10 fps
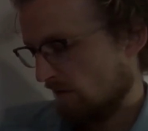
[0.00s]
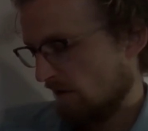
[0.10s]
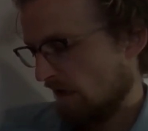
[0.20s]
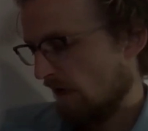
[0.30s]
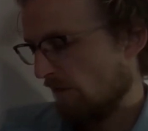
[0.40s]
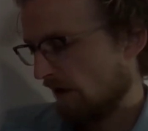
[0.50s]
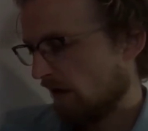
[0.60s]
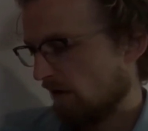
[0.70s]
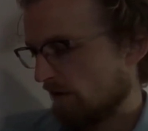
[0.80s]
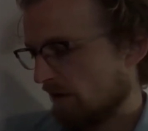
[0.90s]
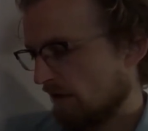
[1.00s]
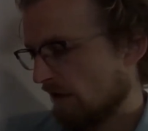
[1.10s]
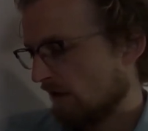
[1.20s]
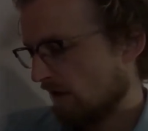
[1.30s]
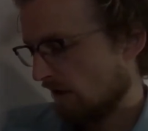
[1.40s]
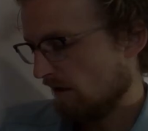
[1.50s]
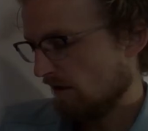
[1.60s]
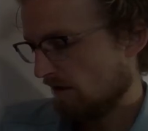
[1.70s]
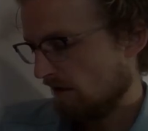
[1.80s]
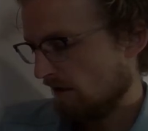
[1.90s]
Keep my colors consistent here.
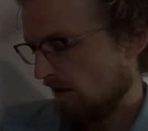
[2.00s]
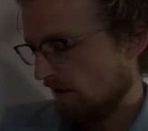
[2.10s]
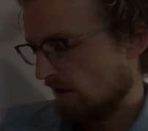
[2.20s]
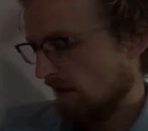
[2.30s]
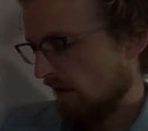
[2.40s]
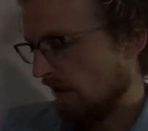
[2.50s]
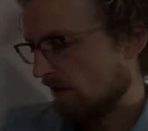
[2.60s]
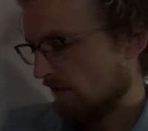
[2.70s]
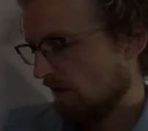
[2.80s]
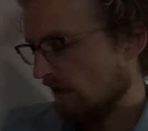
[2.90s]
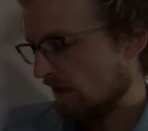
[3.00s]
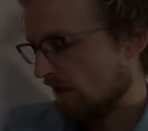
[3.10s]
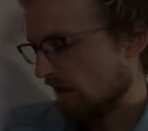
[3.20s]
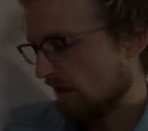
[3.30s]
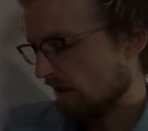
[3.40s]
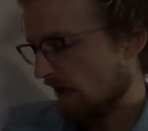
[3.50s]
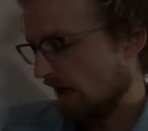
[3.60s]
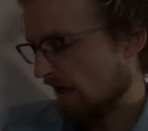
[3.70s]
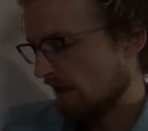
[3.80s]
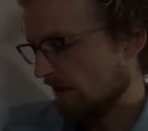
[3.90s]
Each of these is
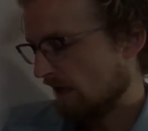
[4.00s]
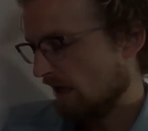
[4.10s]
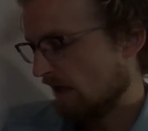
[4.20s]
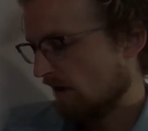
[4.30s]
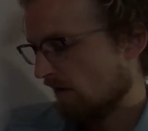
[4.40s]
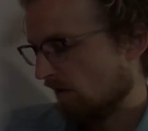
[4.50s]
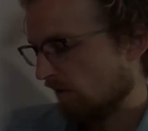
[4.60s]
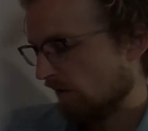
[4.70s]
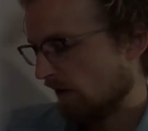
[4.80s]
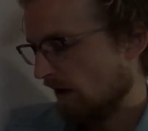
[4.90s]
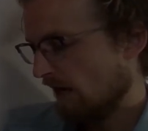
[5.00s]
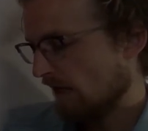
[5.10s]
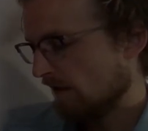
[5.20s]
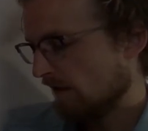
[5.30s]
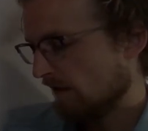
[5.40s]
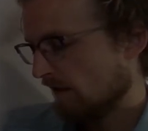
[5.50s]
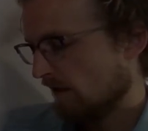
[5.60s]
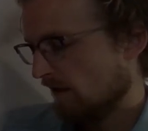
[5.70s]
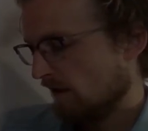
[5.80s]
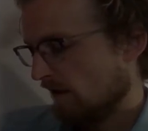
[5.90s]
size n over 8,
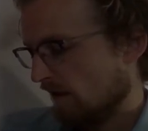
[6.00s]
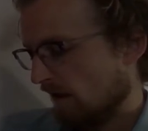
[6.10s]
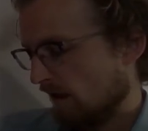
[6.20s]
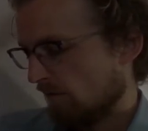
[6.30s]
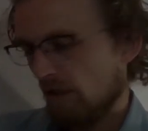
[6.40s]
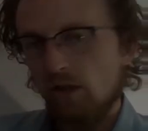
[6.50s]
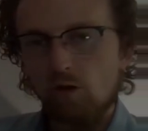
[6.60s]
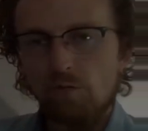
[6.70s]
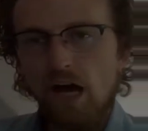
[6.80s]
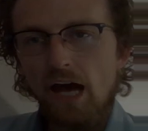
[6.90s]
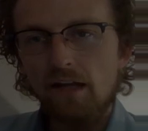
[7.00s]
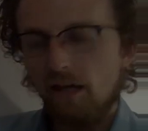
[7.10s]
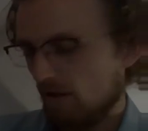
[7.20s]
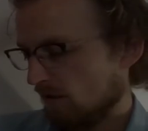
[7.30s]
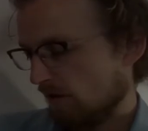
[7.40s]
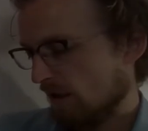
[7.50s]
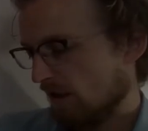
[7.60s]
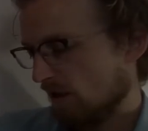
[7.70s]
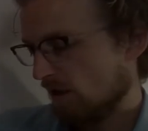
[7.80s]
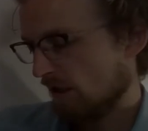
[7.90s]
and we cube that, and so this
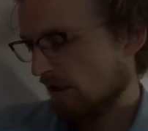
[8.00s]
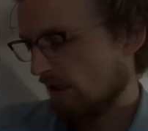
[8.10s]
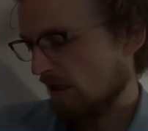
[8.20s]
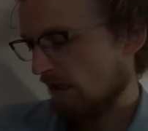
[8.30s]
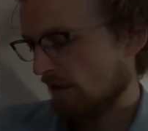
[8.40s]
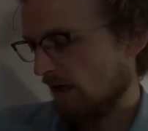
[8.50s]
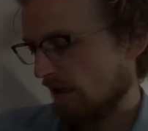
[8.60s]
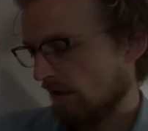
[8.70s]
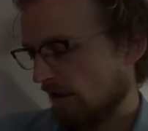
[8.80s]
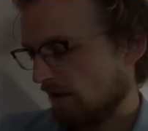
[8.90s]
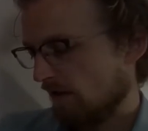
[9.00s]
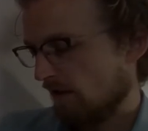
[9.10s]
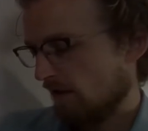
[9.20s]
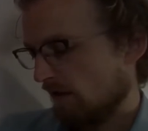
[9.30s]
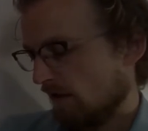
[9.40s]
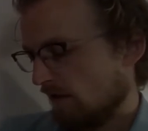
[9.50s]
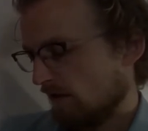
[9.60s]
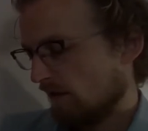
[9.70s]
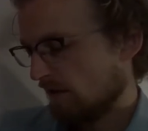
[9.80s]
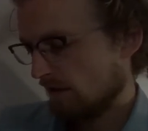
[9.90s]
is exactly
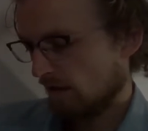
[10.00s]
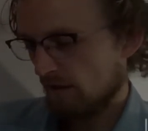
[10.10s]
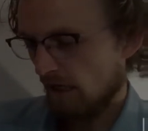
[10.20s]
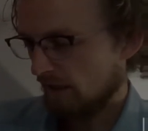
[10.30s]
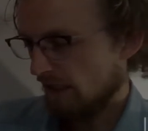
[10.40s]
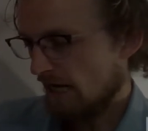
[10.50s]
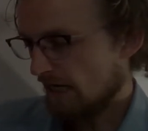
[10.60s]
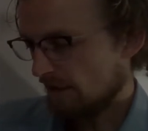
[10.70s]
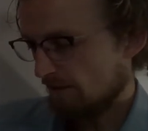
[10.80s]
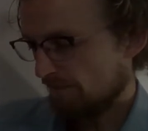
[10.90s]
8.